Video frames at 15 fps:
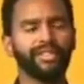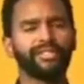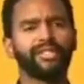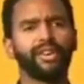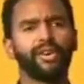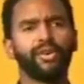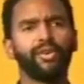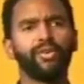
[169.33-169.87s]

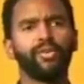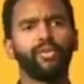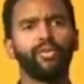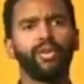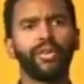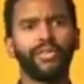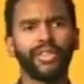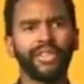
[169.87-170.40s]
So
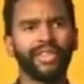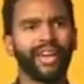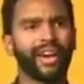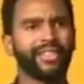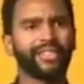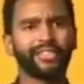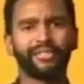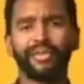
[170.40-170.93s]
within
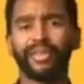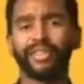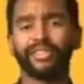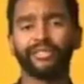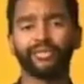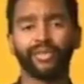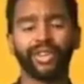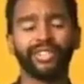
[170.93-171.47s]
that, there's been
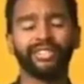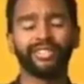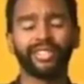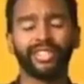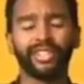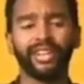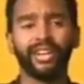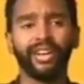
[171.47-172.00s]
this
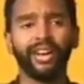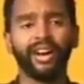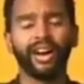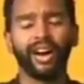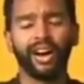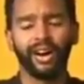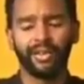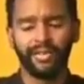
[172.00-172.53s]
frenzy
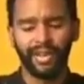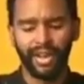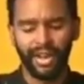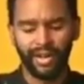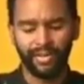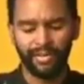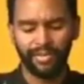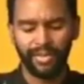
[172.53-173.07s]

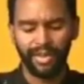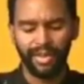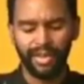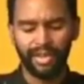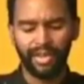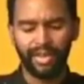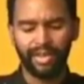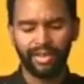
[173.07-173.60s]
of
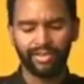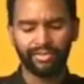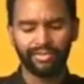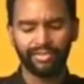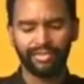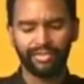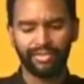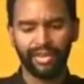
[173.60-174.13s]

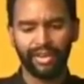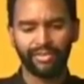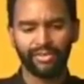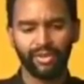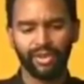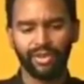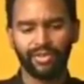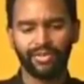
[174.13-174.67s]

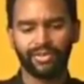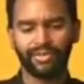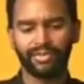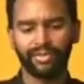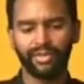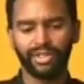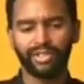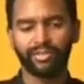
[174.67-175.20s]
sort of
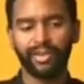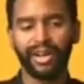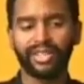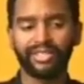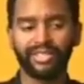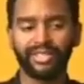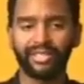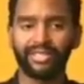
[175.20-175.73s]

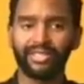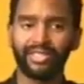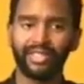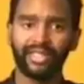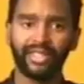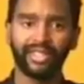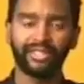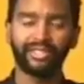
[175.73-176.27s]
responses to
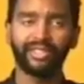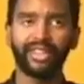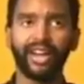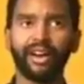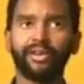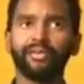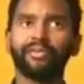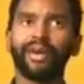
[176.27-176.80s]
this.
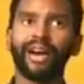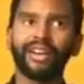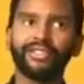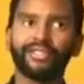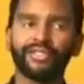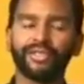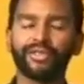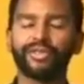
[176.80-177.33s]
Now,
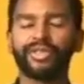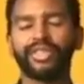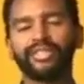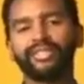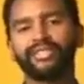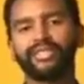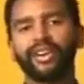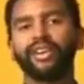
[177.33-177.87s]
mind you,
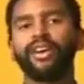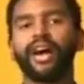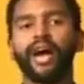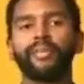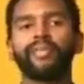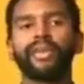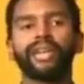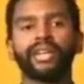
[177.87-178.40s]
this is all
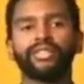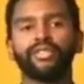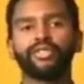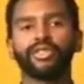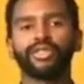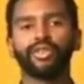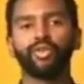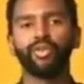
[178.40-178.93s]
happening
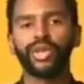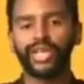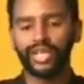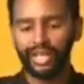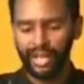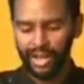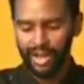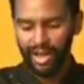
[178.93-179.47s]
during the
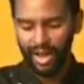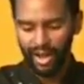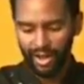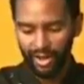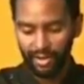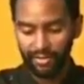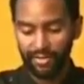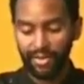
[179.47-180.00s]
week
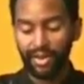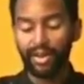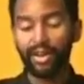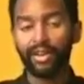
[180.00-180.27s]
of